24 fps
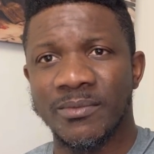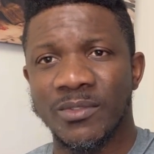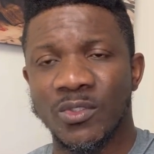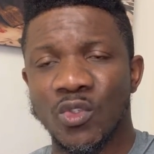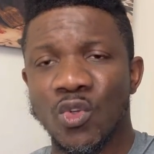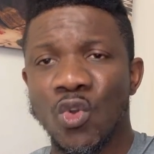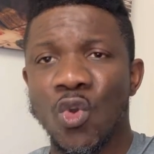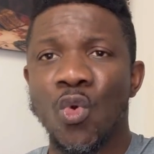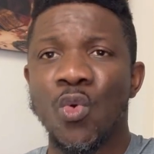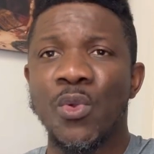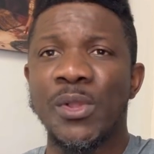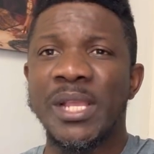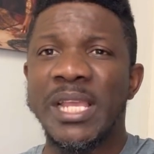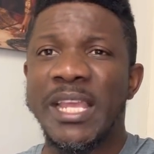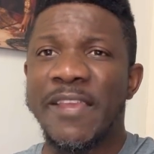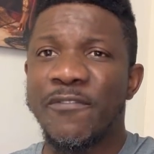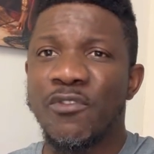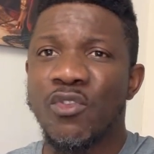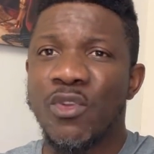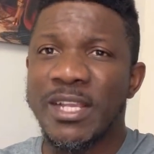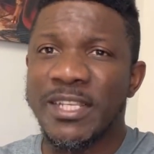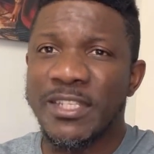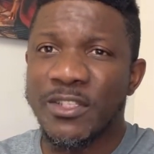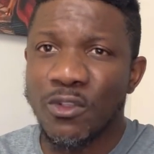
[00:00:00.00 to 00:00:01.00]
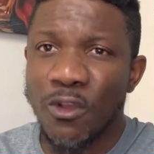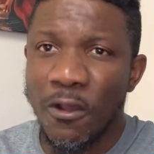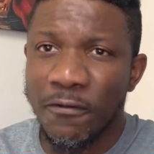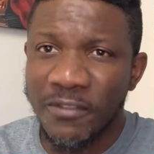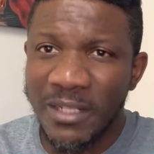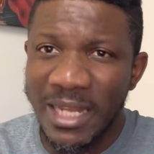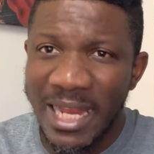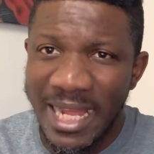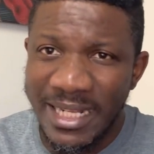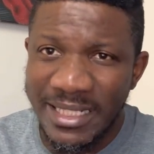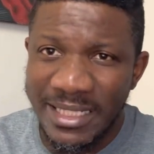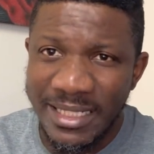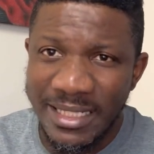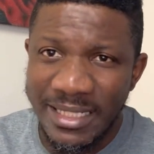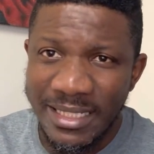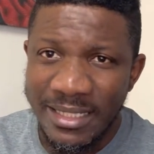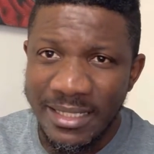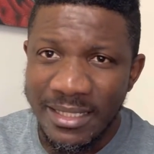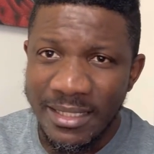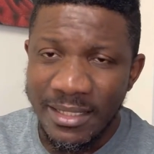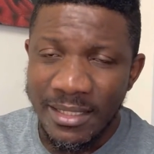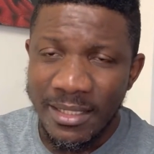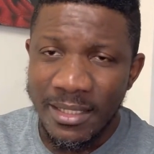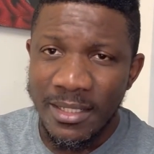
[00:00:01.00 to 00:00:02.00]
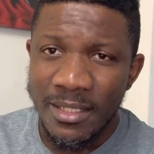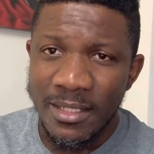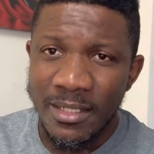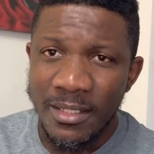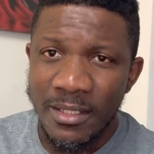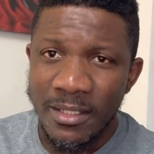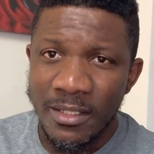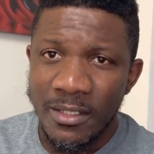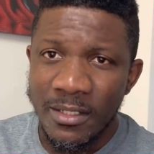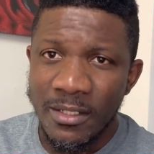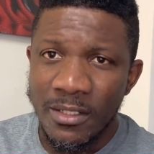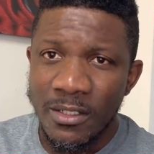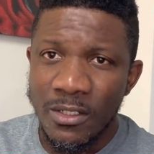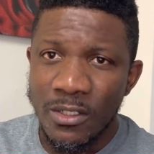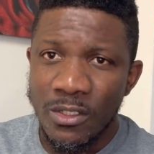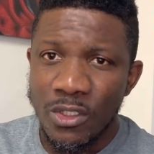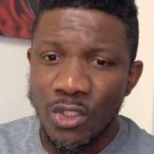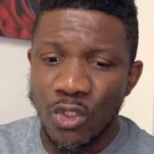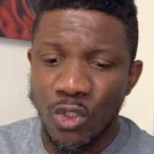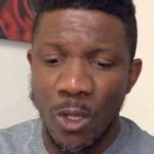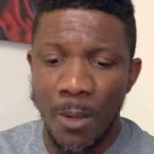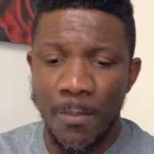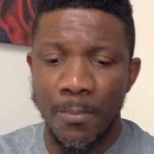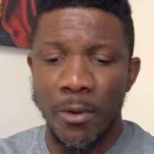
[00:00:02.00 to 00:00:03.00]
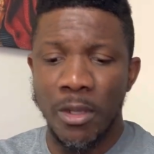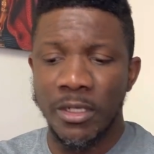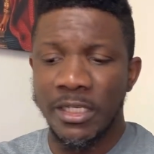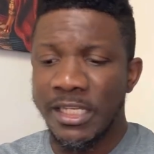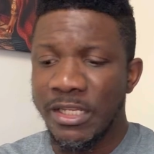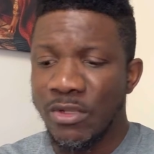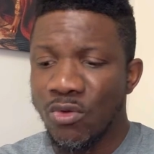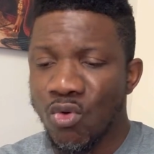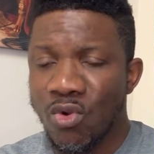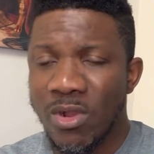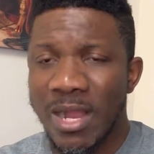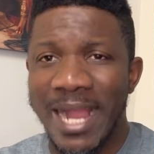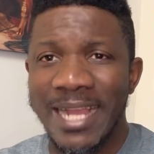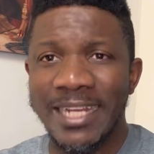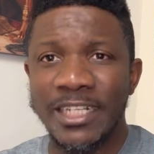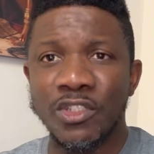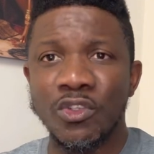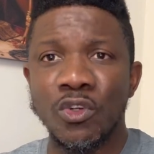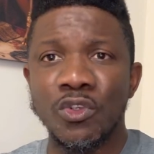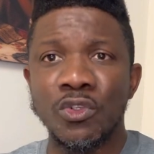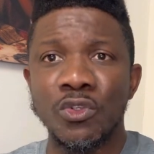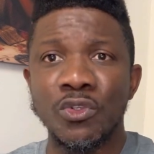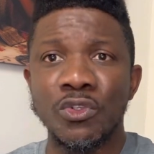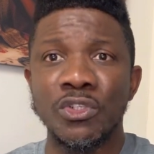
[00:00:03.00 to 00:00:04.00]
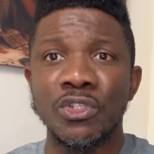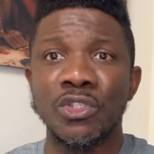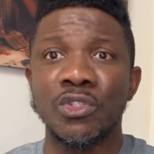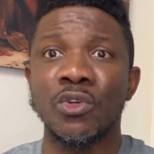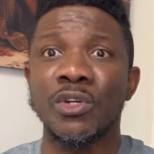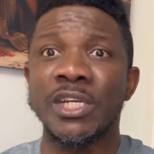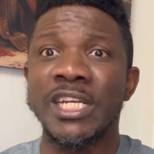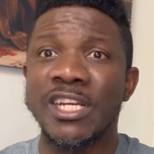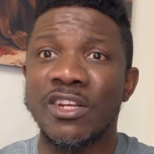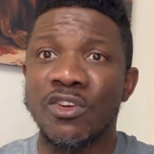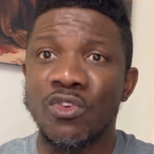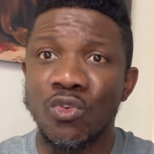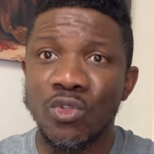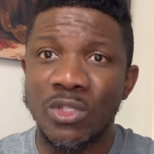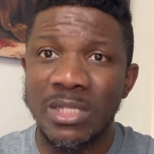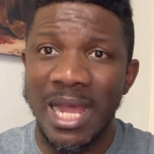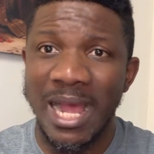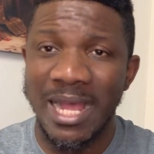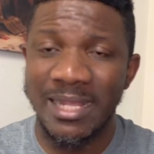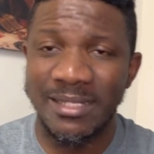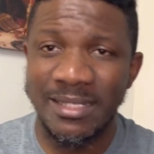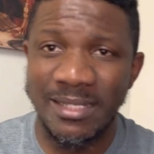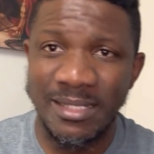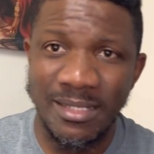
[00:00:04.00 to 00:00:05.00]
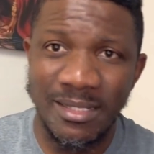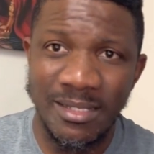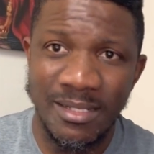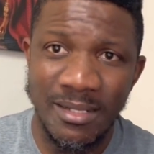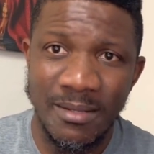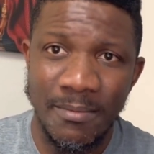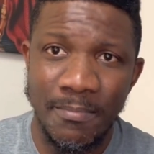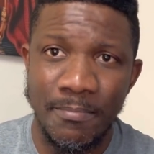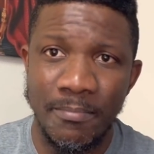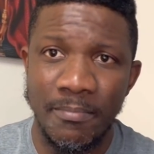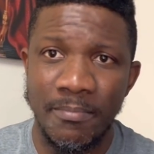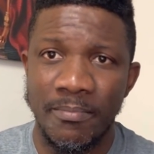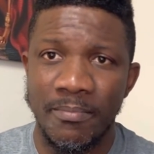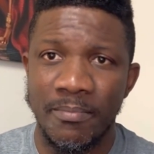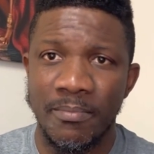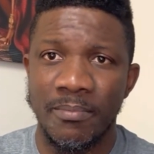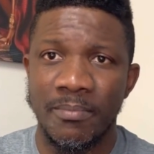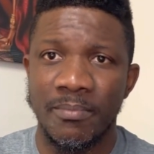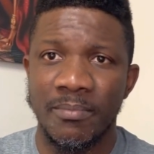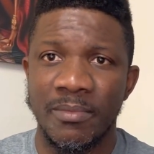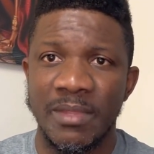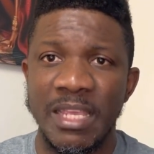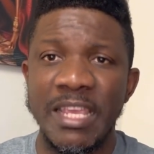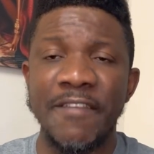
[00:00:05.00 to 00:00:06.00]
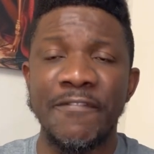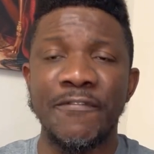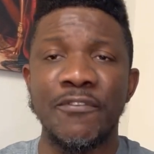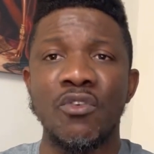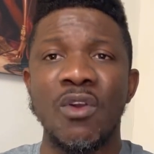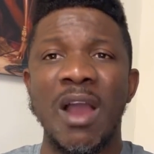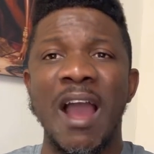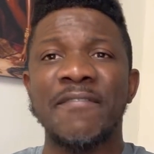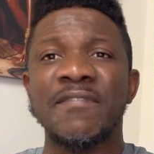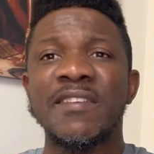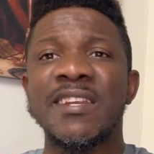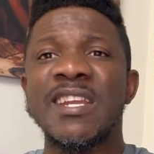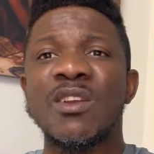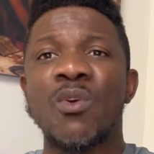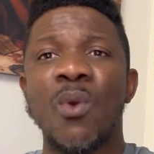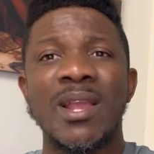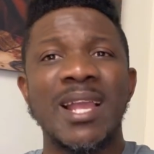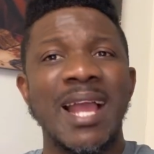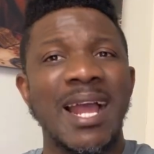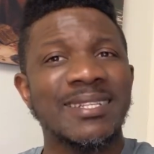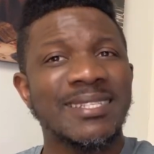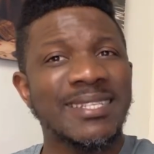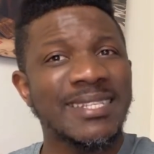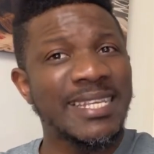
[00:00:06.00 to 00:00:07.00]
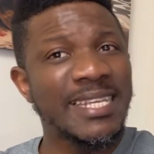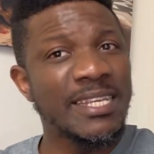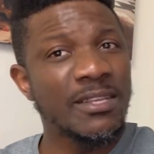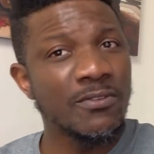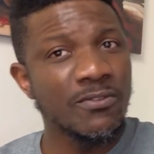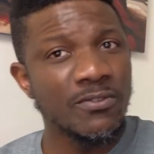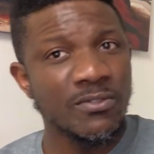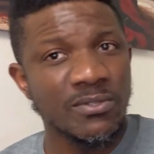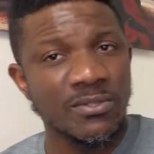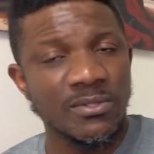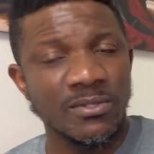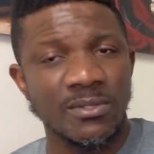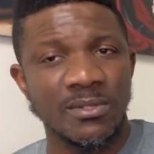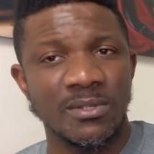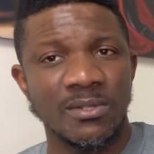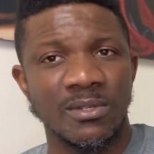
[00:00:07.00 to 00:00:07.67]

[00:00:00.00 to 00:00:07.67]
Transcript: who will give you a soft landing. Somebody who can introduce you to recruiters if you have the required skills.